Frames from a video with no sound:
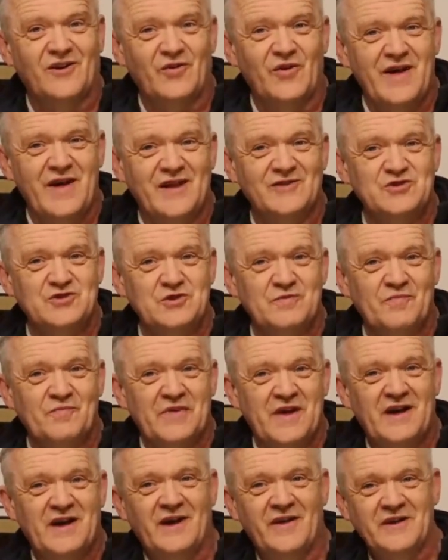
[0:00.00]
along the edge.
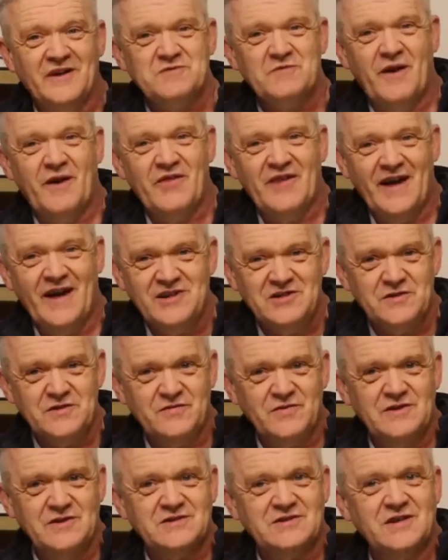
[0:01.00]
And that's why the
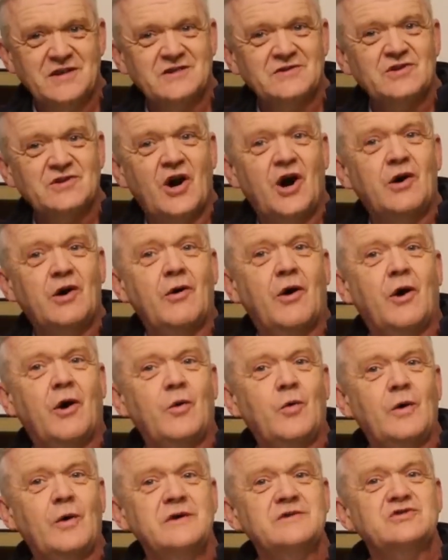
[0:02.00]
edge of these things are
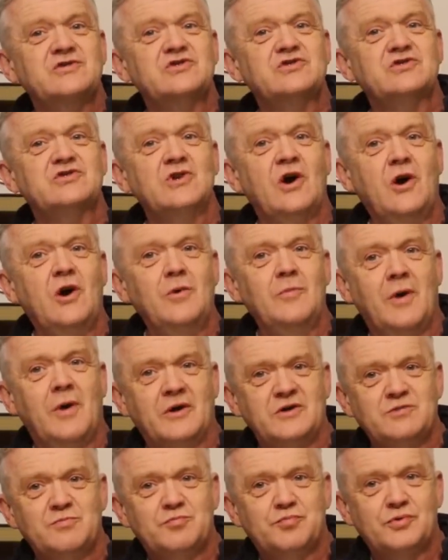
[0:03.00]
always so
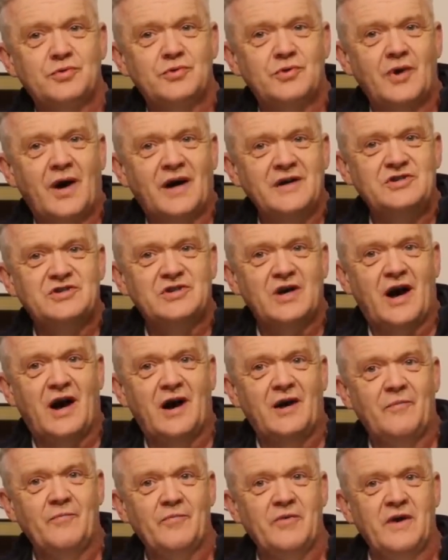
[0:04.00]
much
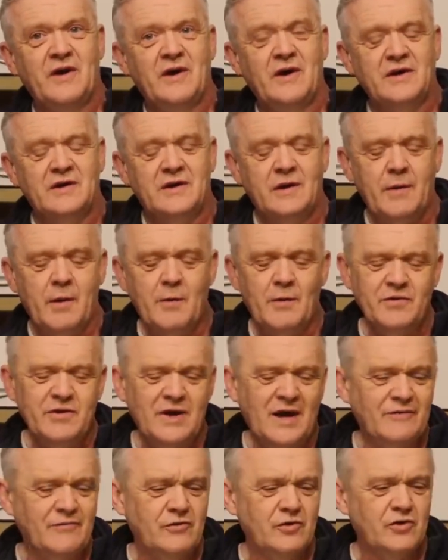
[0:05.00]
brighter. Now we
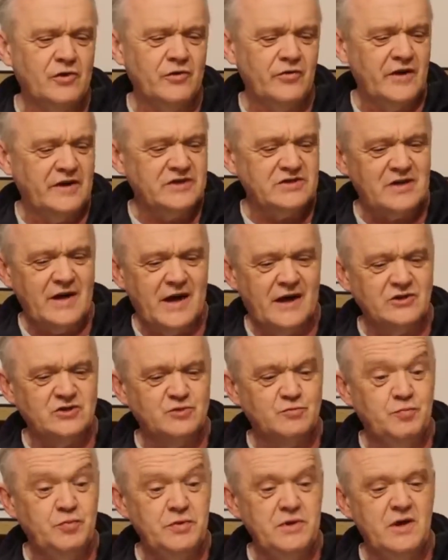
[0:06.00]
want to have a look at this
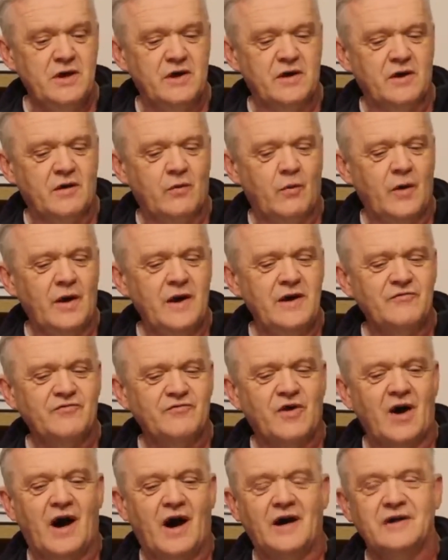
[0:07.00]
as being a
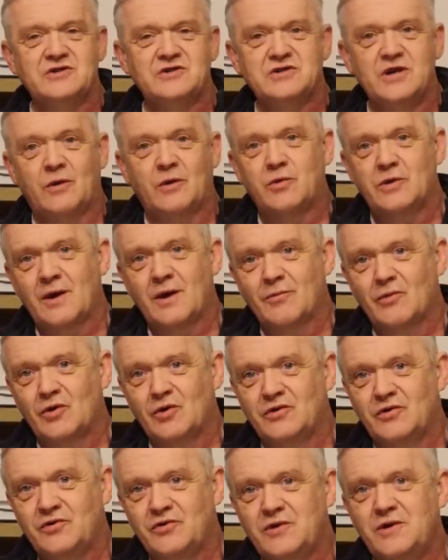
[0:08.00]
waveguide, so what I'm
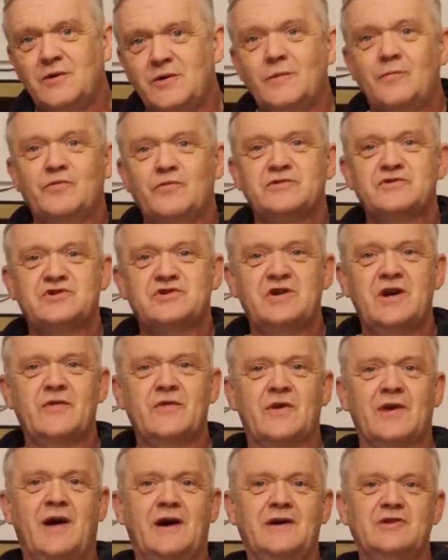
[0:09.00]
going to do is
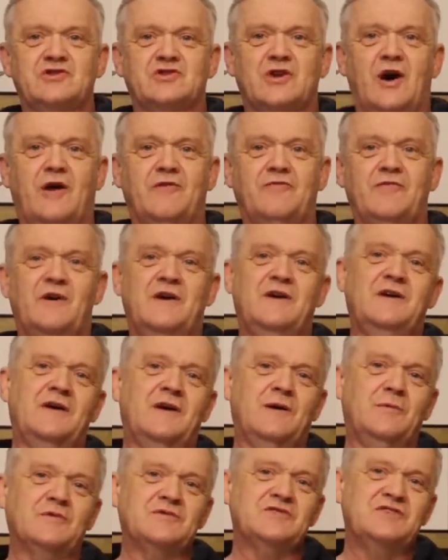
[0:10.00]
turn the lights off
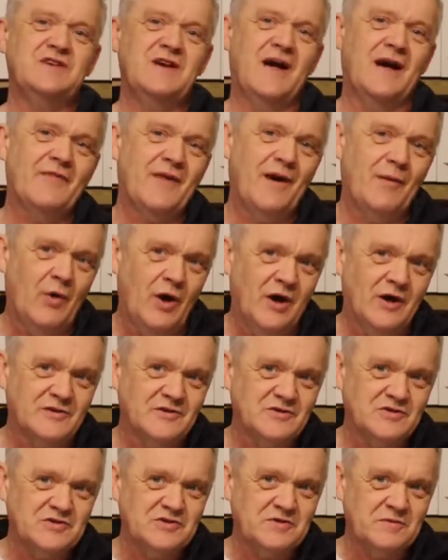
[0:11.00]
and we'll see how that
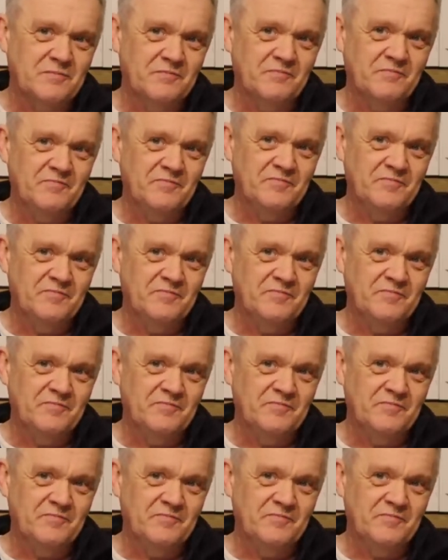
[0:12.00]
works.